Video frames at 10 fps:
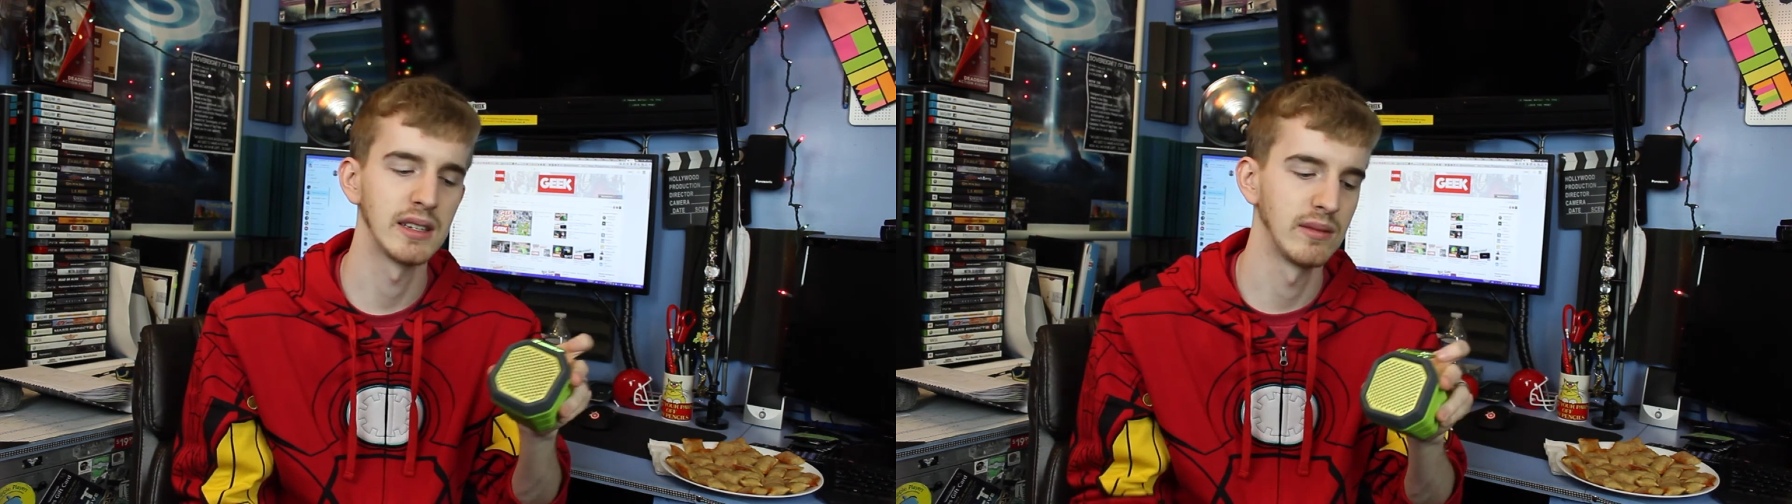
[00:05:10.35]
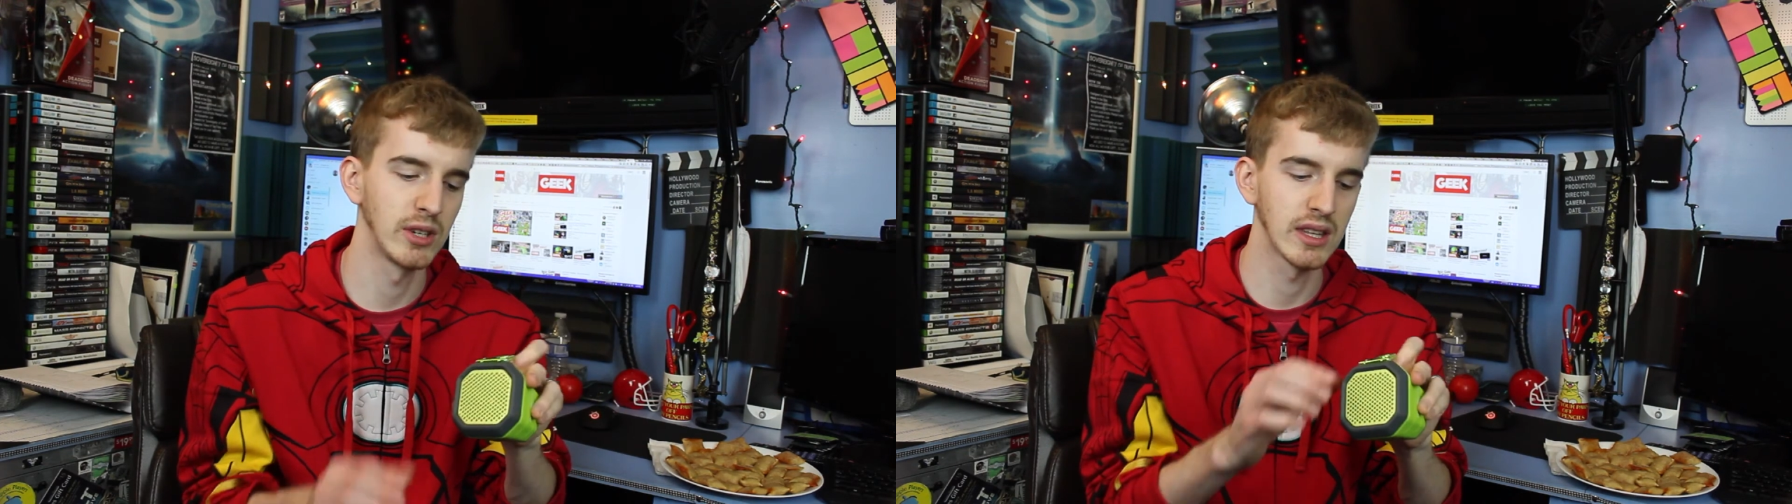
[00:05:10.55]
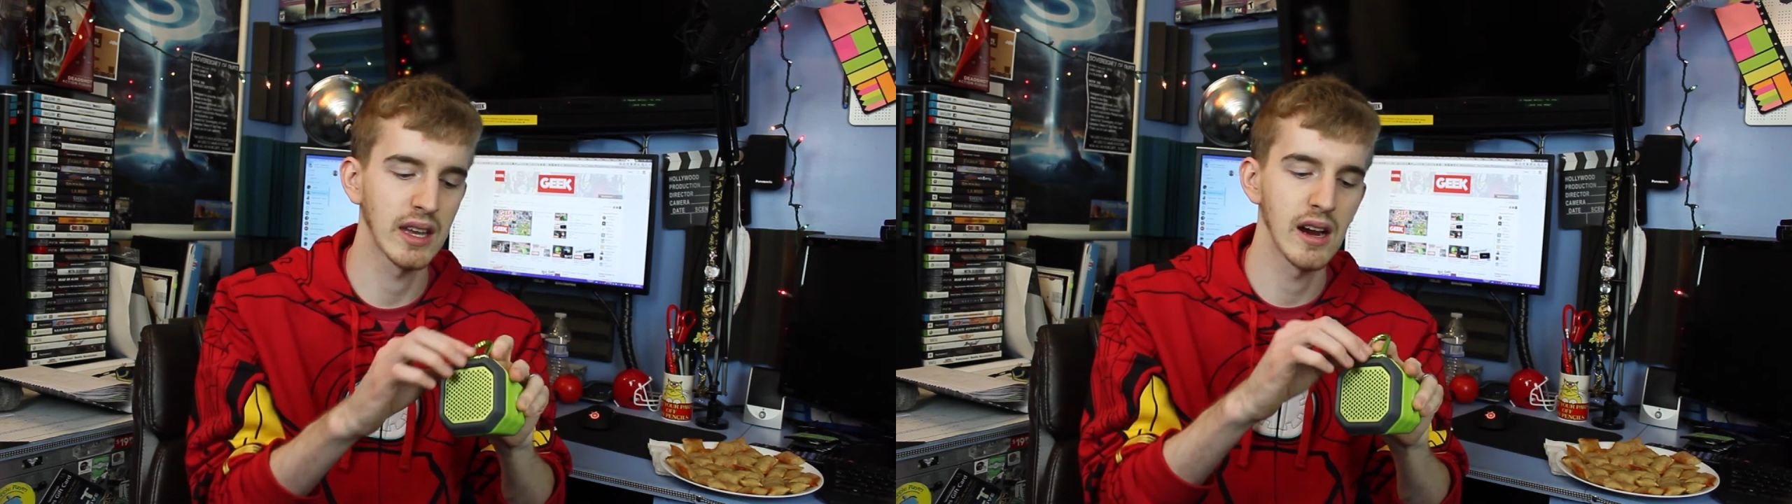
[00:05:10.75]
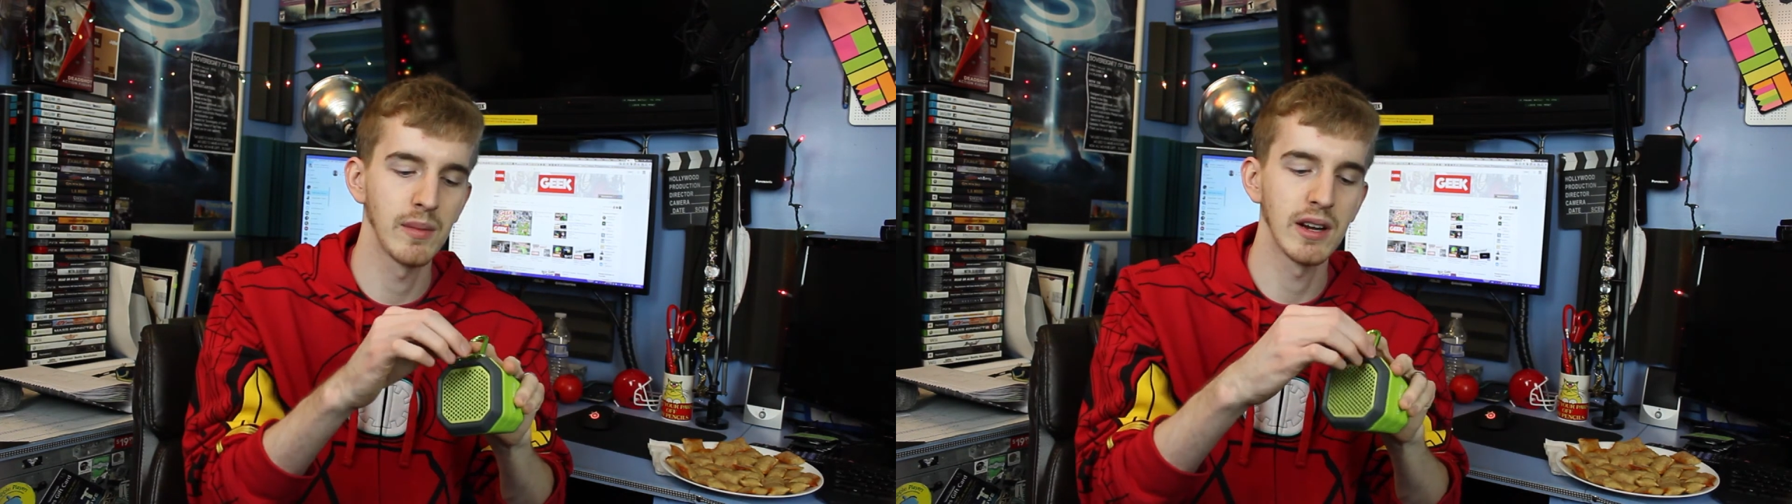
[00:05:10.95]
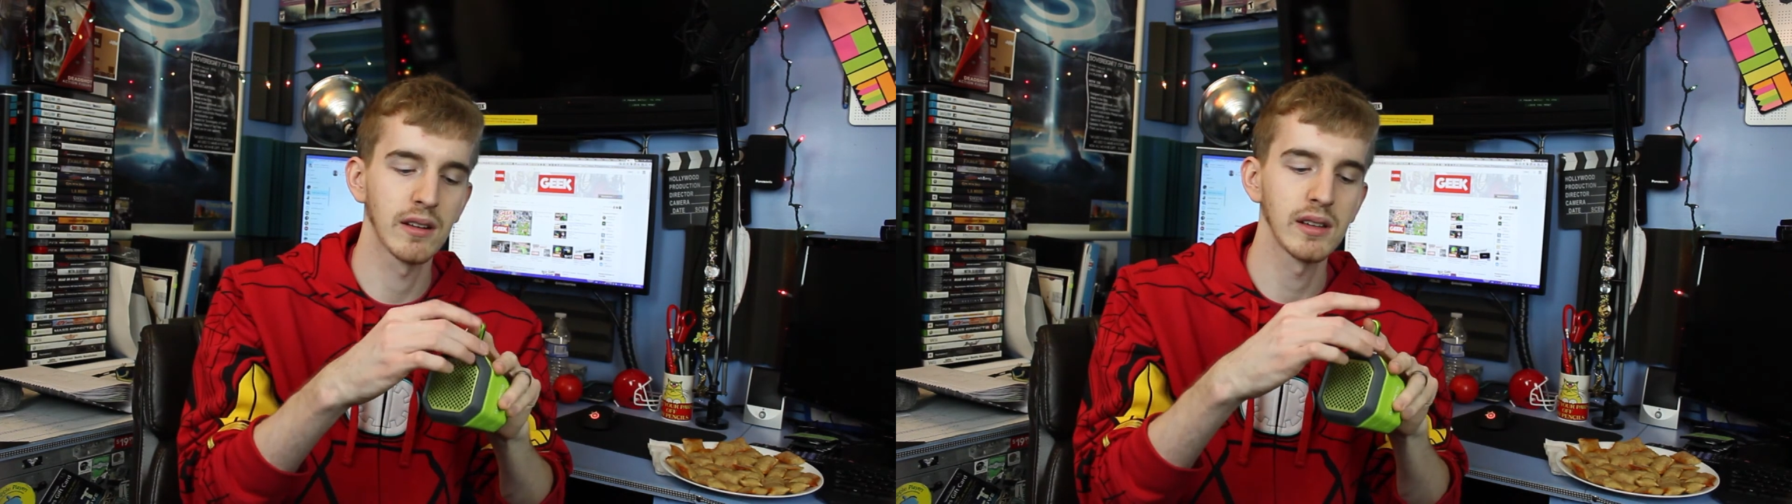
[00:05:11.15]
And with the
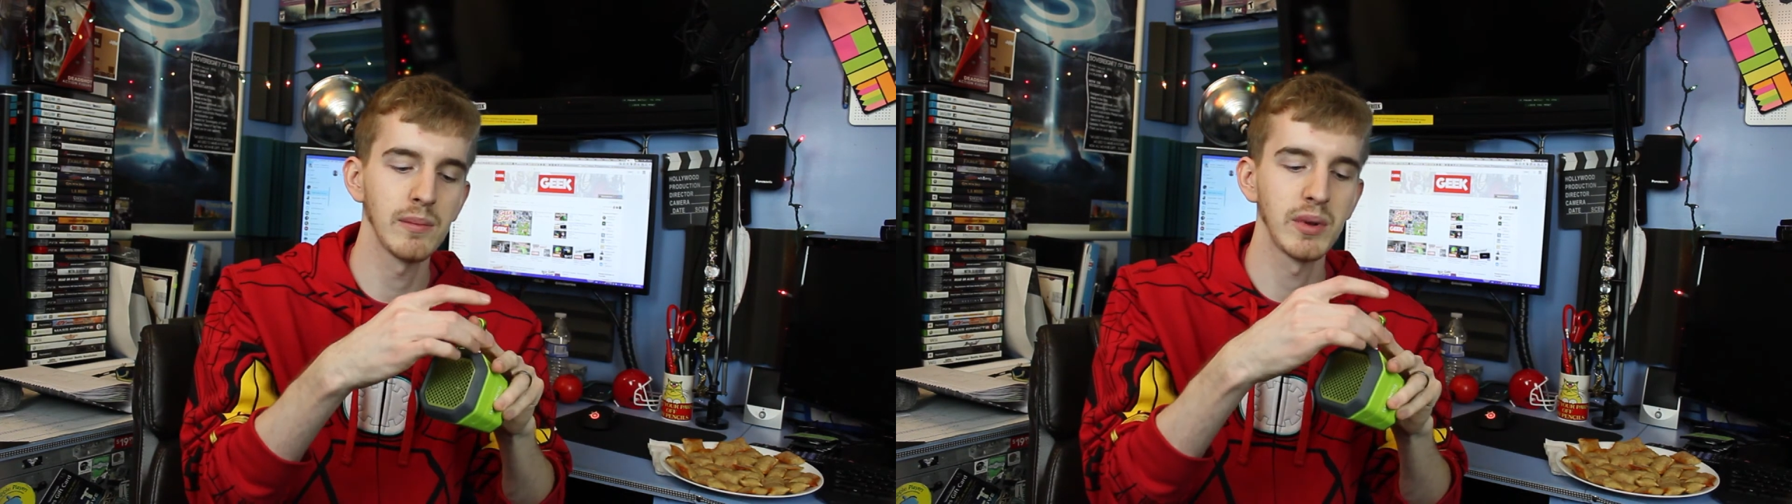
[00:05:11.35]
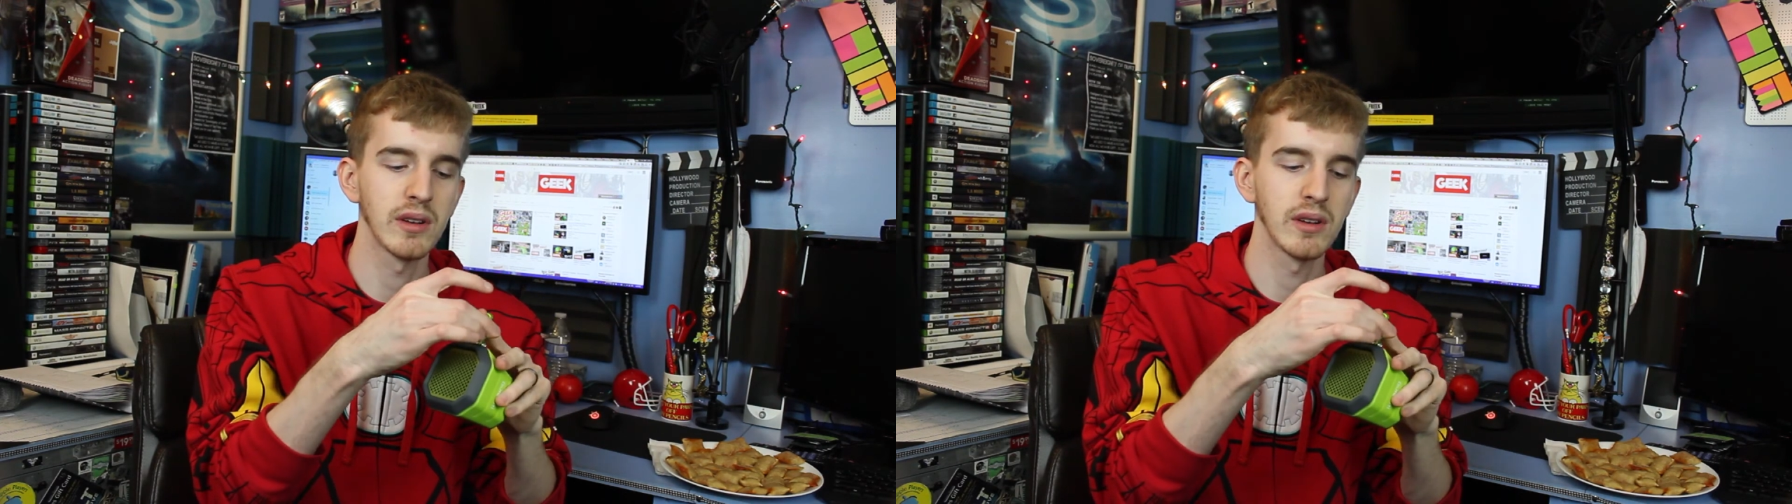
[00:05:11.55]
carabiner clip,